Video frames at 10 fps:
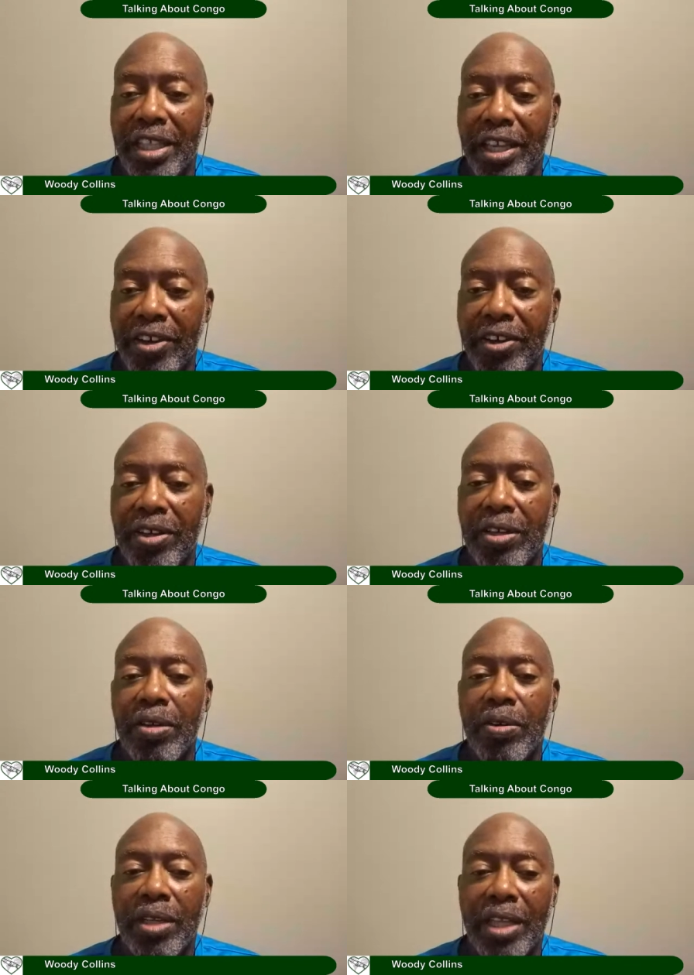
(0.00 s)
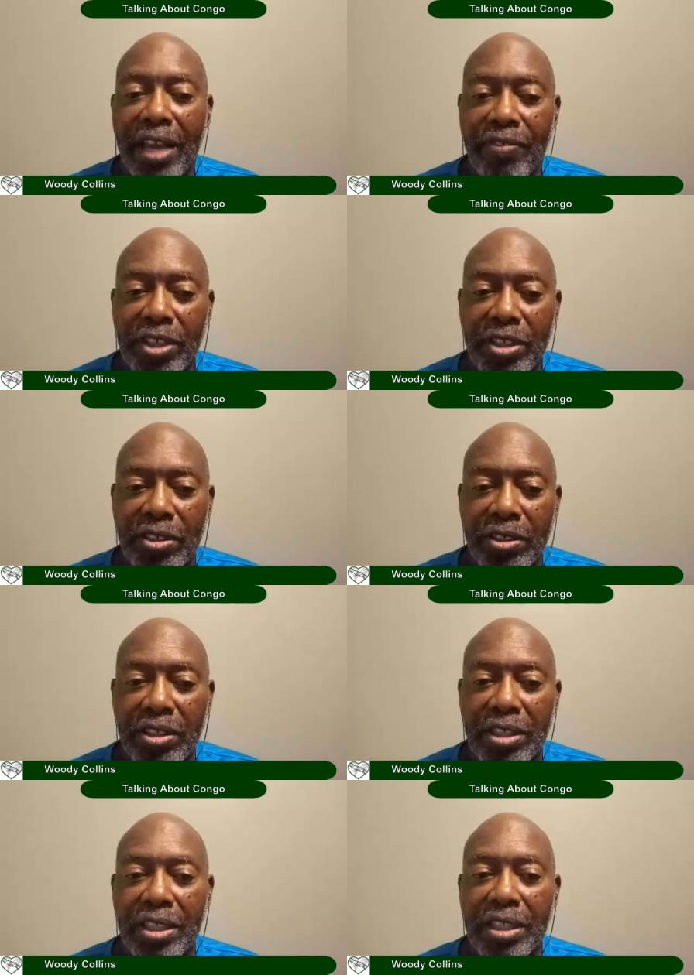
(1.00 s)
their
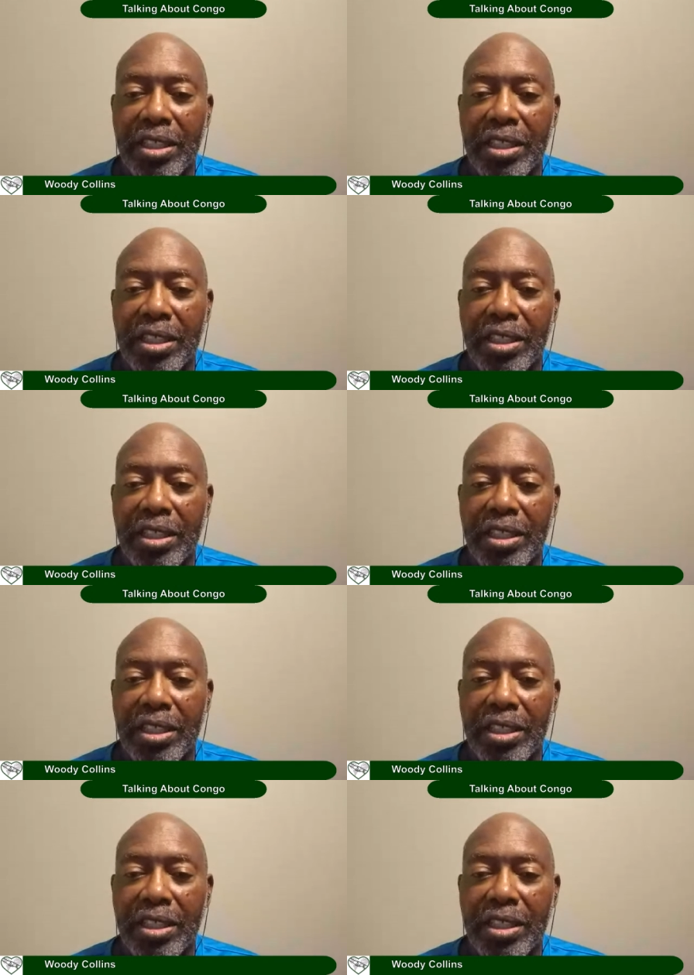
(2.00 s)
livelihood